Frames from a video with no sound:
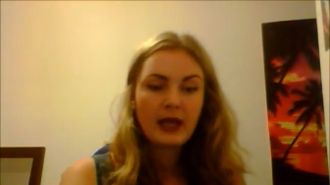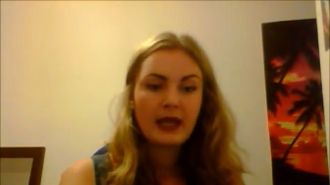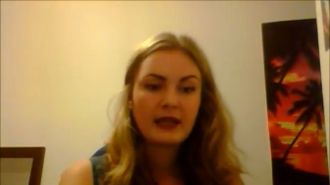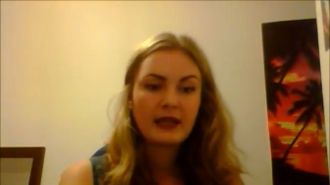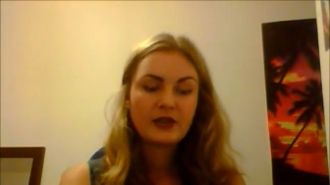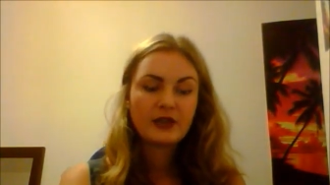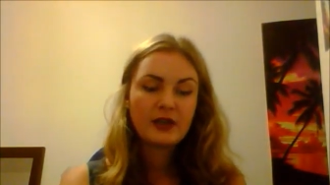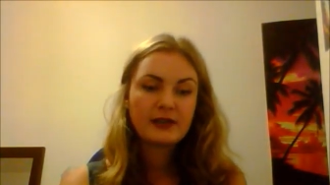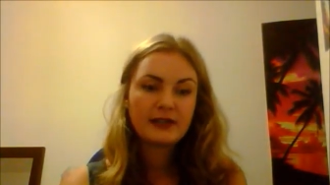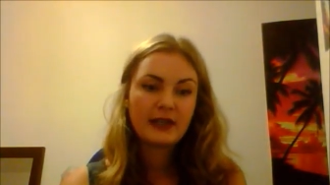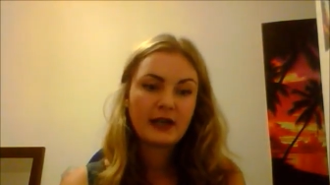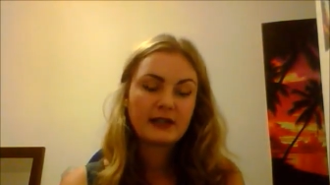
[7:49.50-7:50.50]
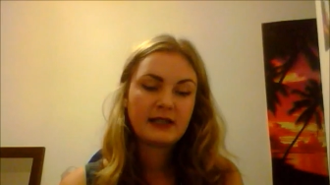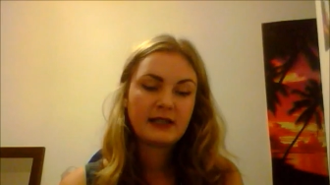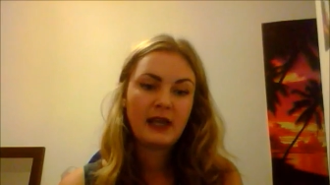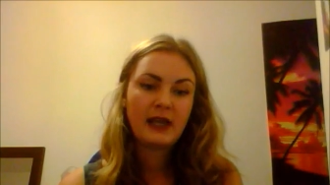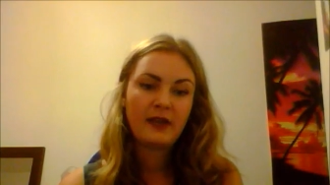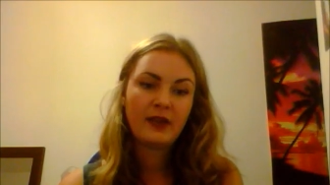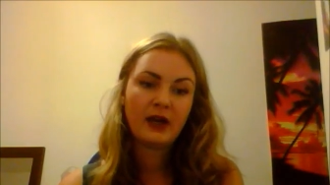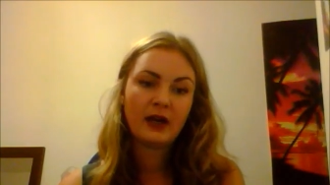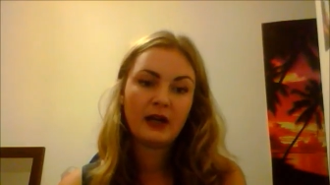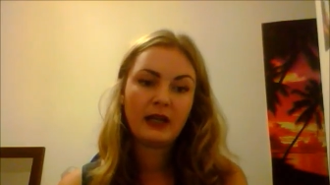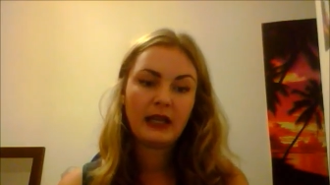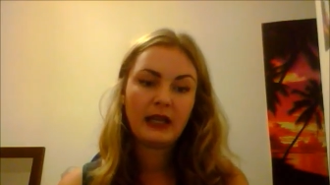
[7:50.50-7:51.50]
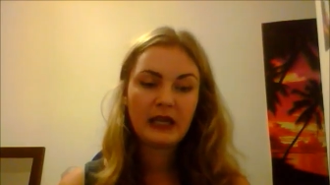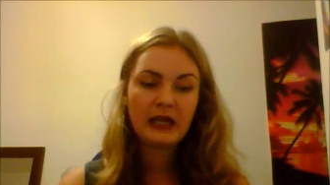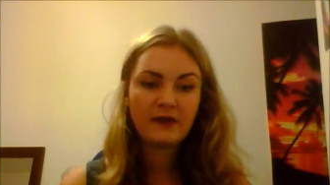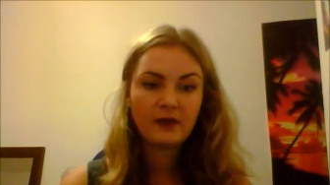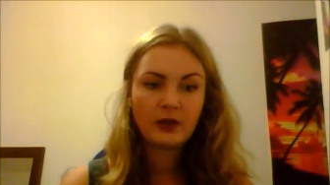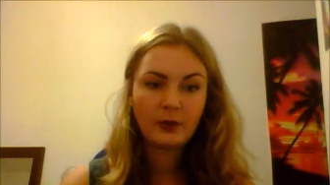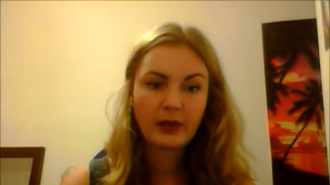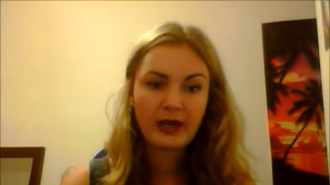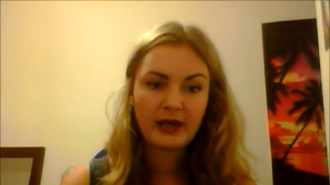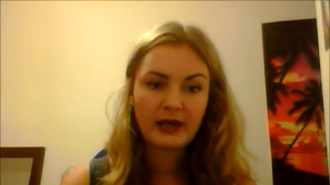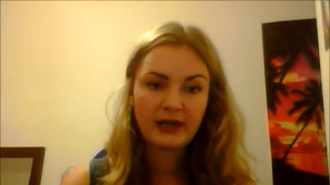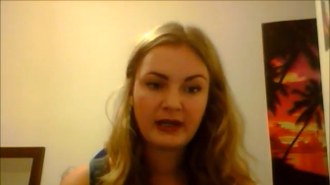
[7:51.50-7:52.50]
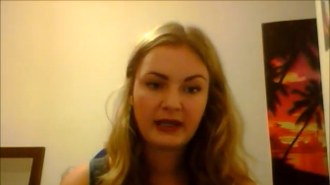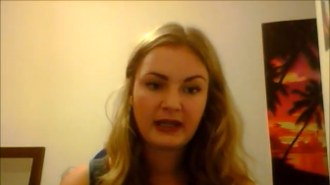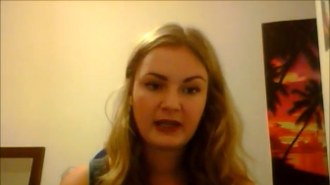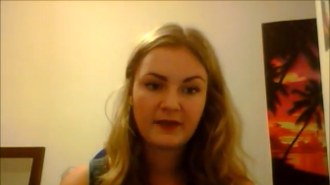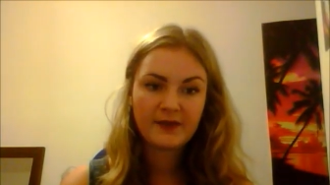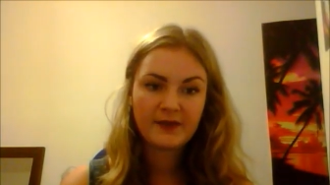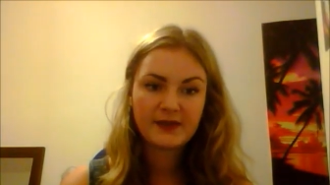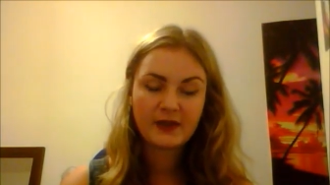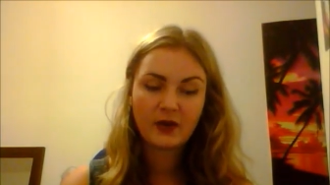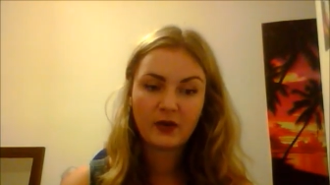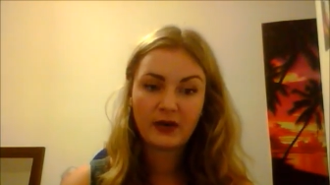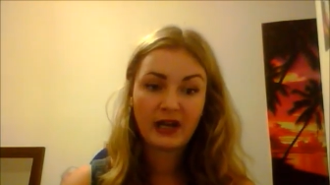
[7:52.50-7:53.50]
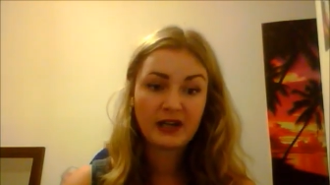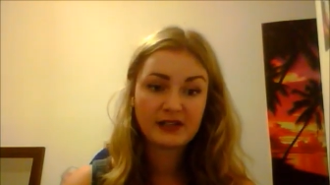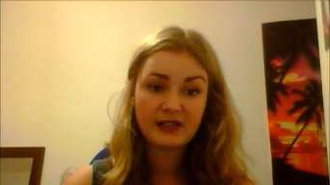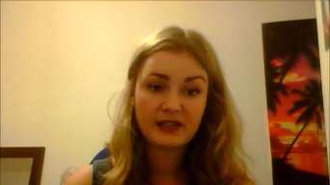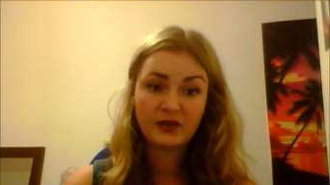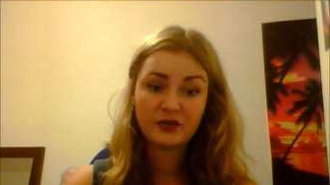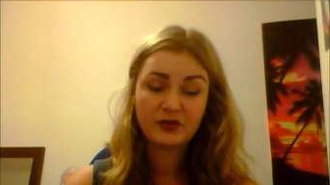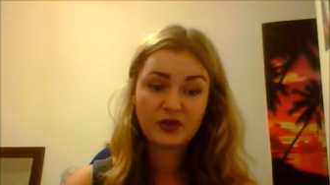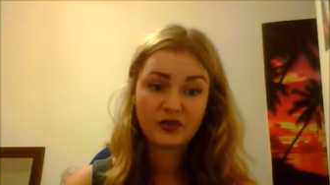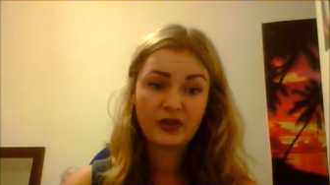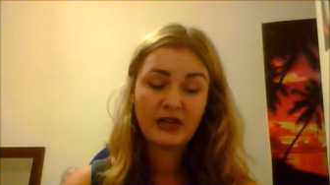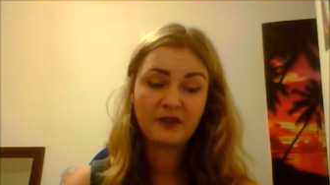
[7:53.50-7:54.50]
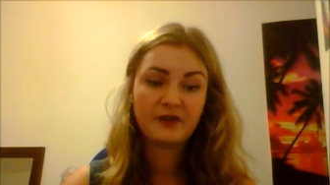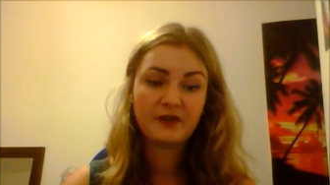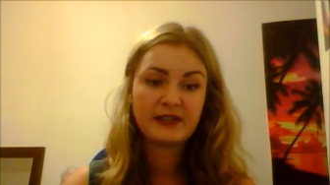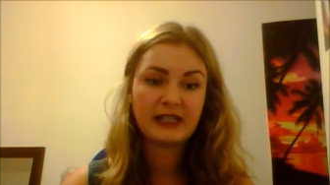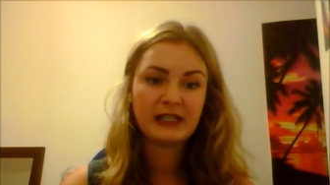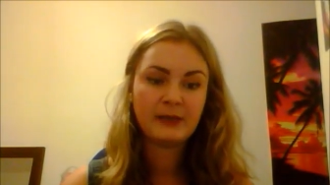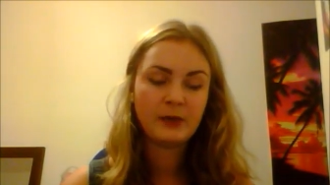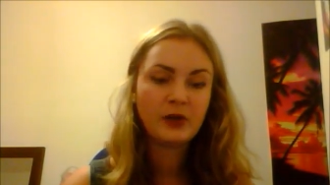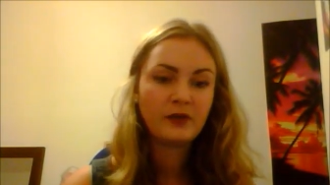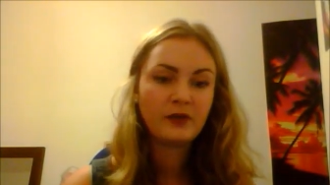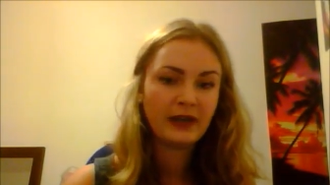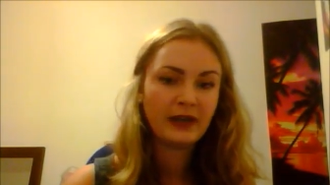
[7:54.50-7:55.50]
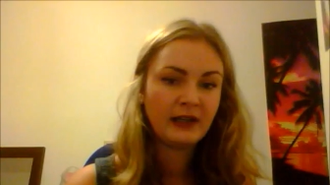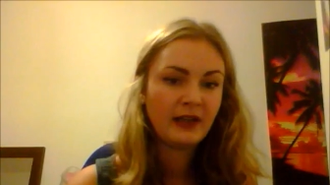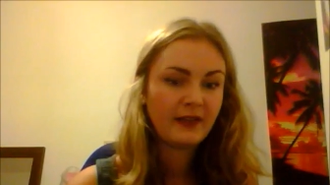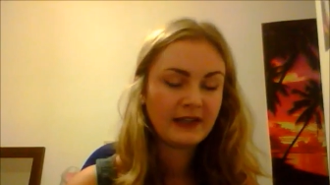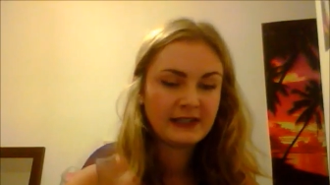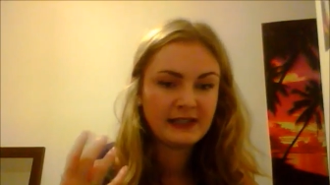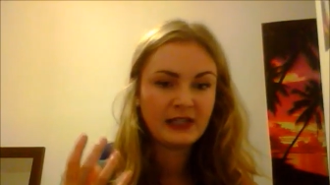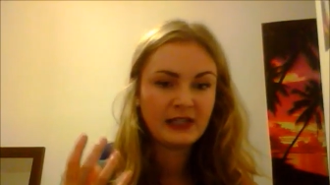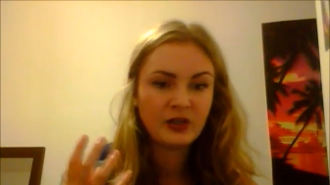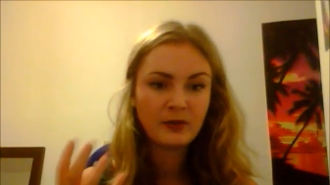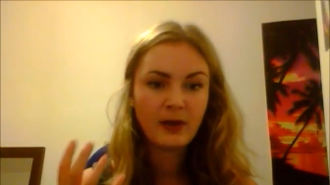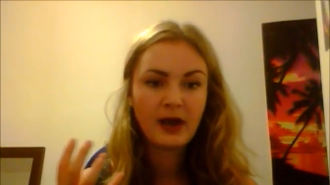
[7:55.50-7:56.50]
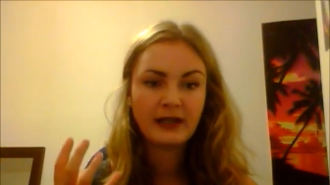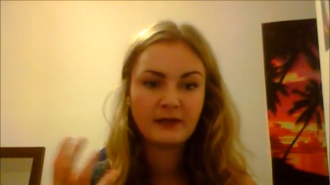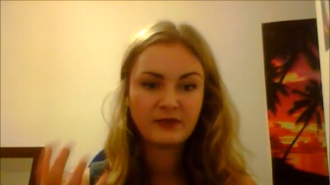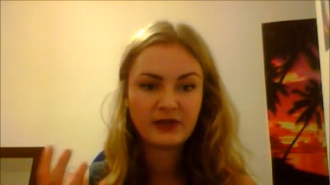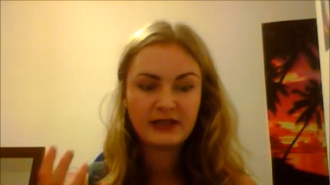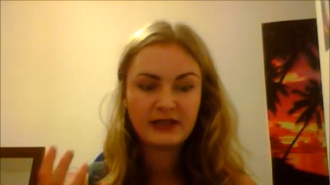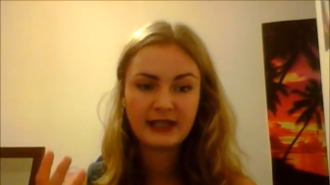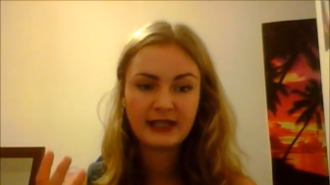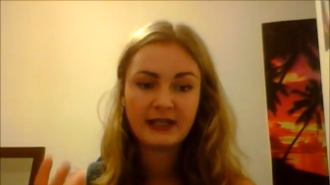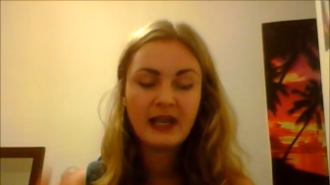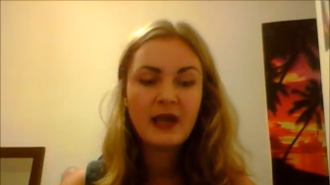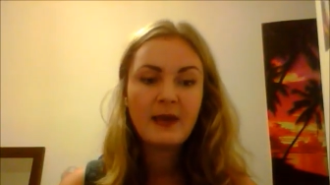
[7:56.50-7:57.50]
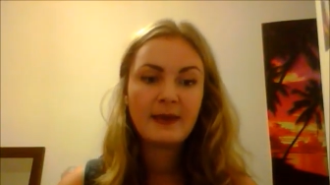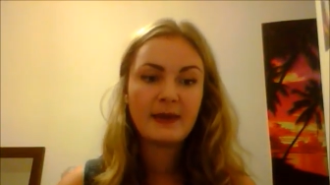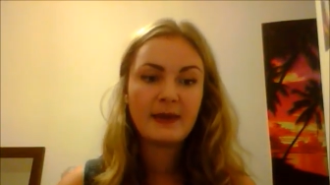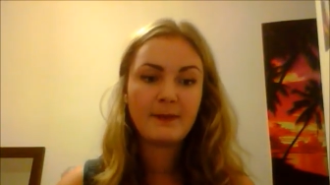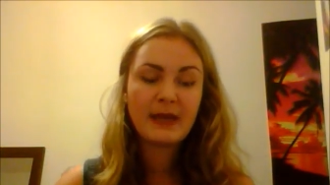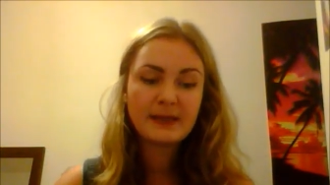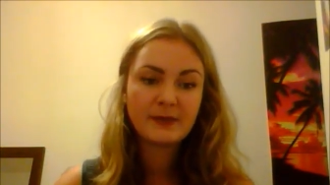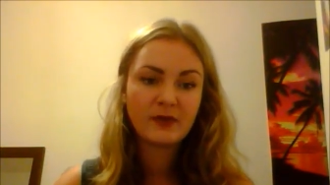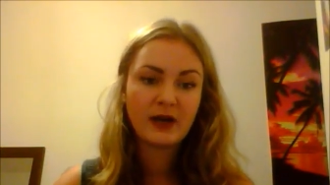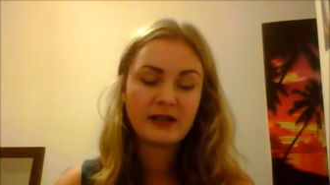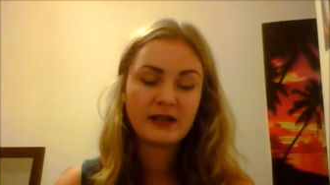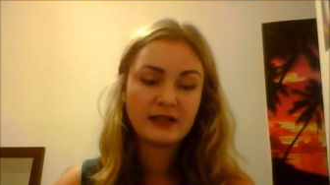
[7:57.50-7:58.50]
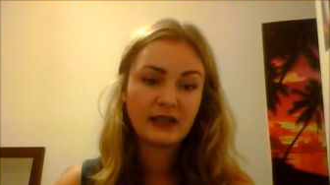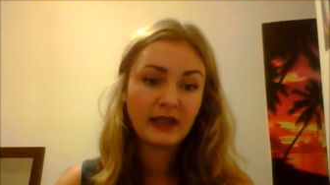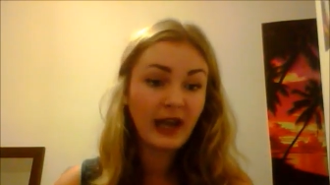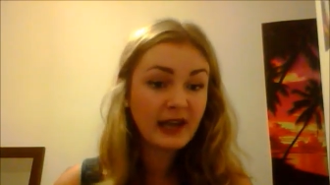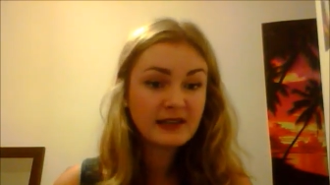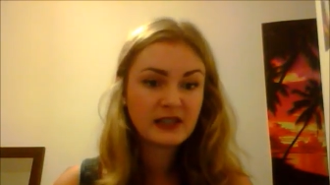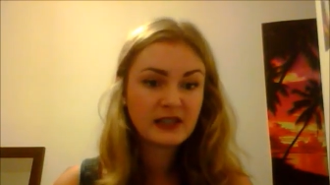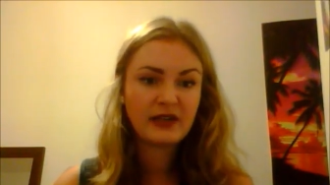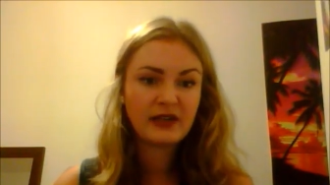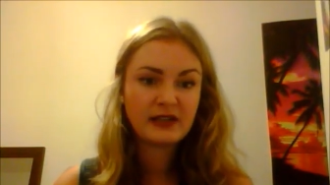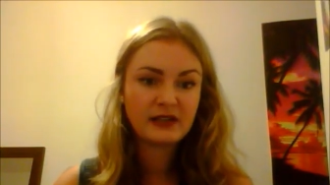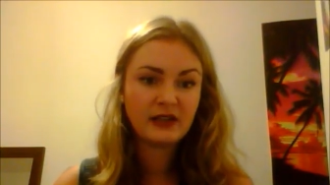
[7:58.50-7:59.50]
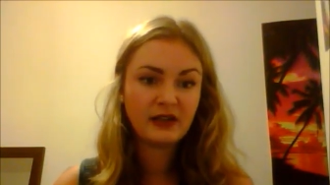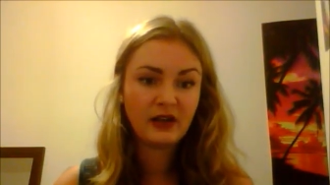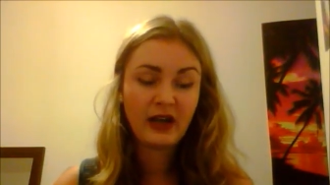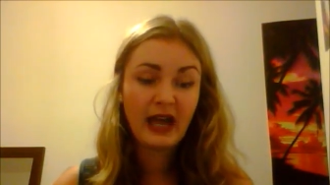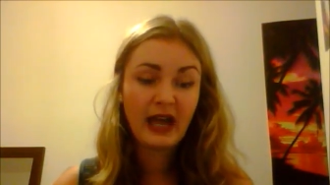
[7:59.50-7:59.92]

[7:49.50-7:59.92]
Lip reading: it shows the idea that even when GIFs aren't actually on your screen and physically moving, they're still in your mind imprinted. They're mesmerising, hence the reason like